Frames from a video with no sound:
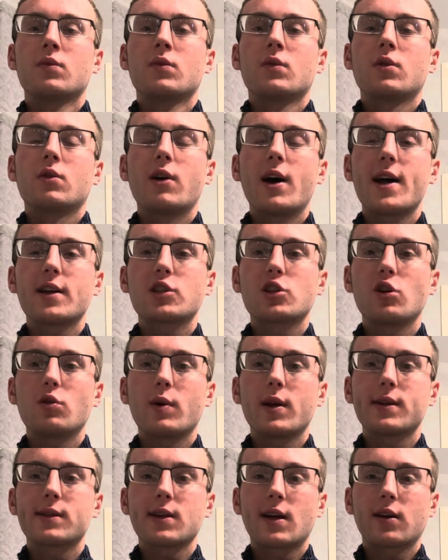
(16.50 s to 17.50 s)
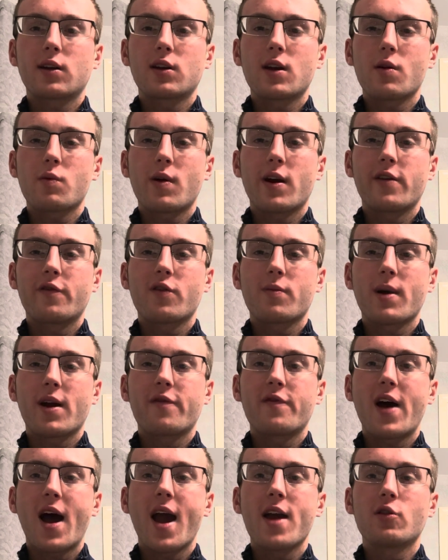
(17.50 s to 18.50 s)
the last two weeks, I could get ready for my
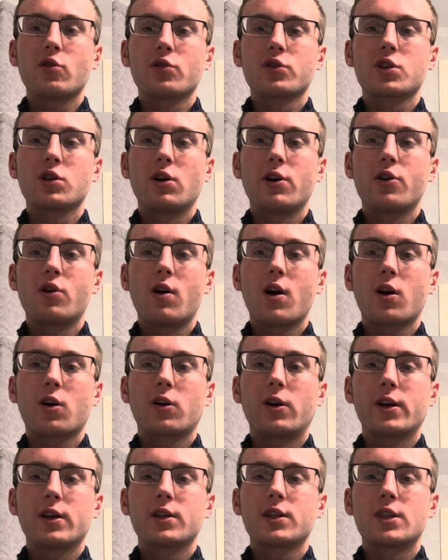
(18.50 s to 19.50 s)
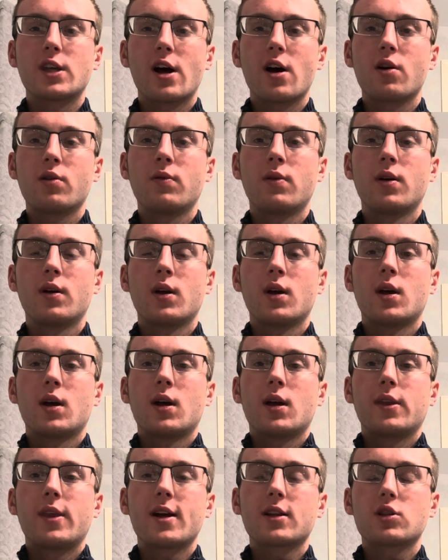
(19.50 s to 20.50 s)
finals a little early. So,
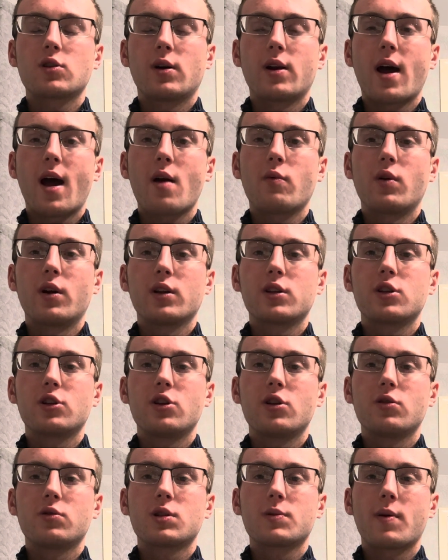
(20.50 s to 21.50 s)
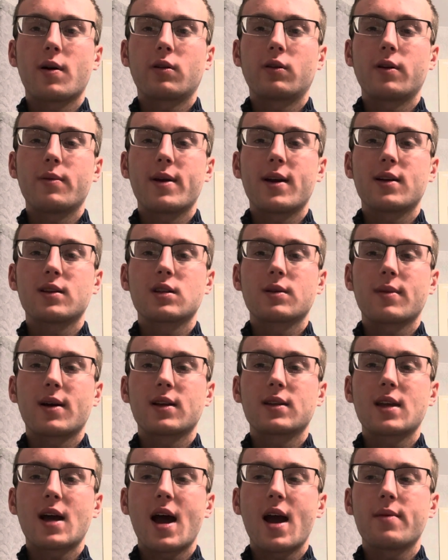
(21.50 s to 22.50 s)
that's what I wanted to do, smartly managing my
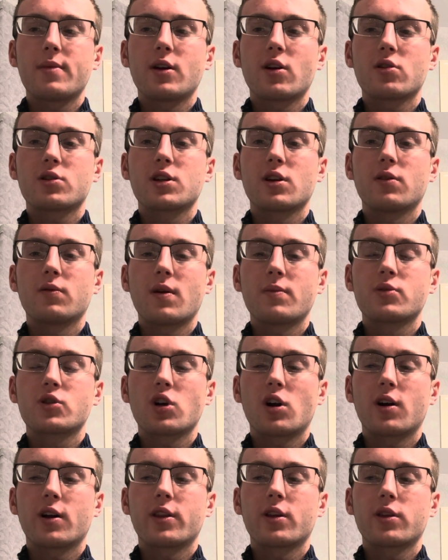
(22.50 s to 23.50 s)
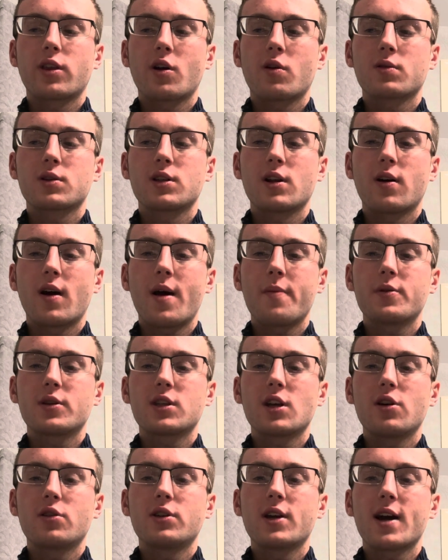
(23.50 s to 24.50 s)
time here. So, I'm sorry that there was no
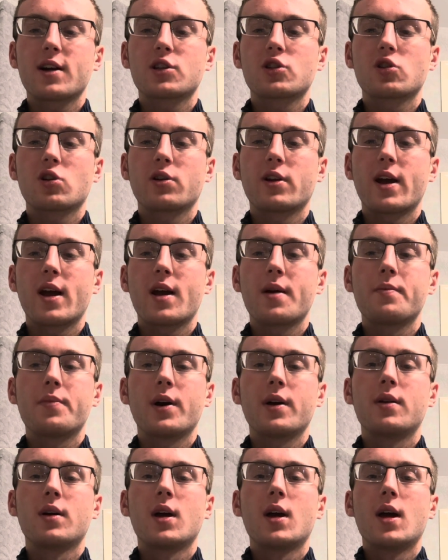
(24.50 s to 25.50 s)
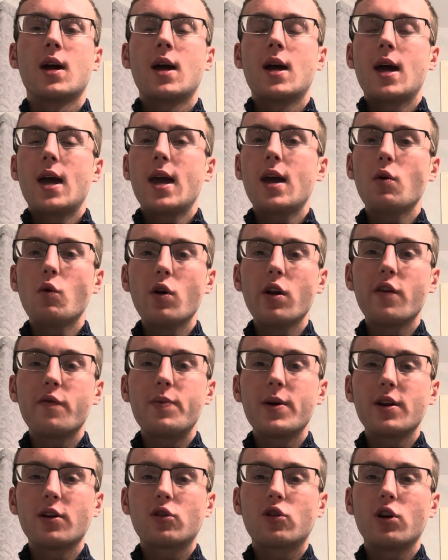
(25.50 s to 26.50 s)
episode yesterday, but it would have
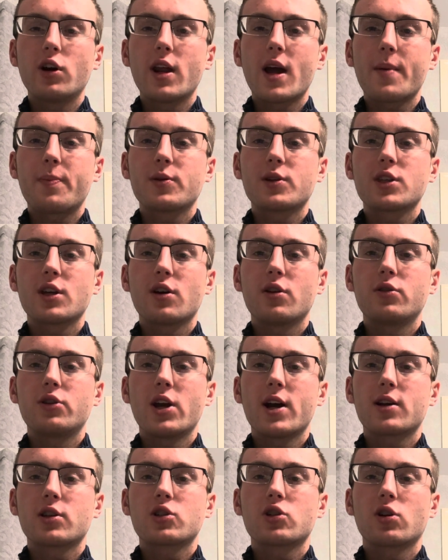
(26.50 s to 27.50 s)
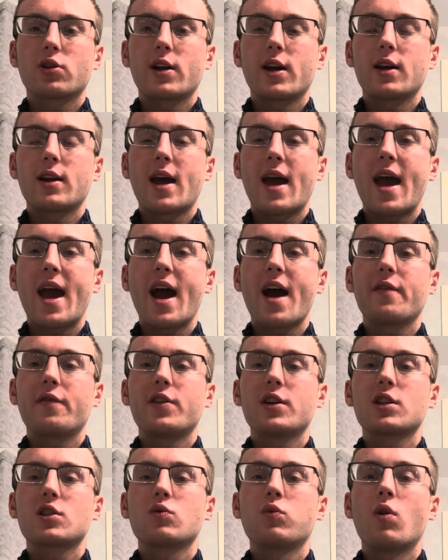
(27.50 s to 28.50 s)
been a good episode yesterday to have
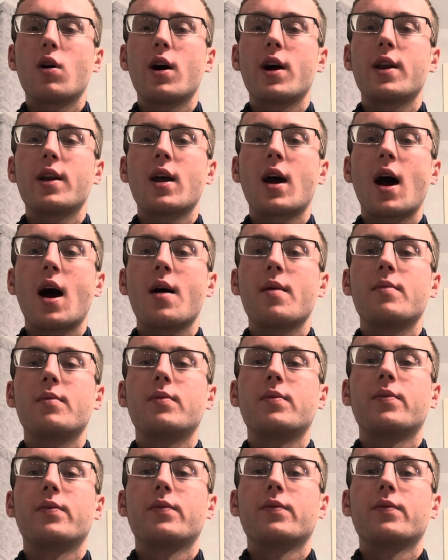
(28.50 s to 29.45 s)
this one. Um,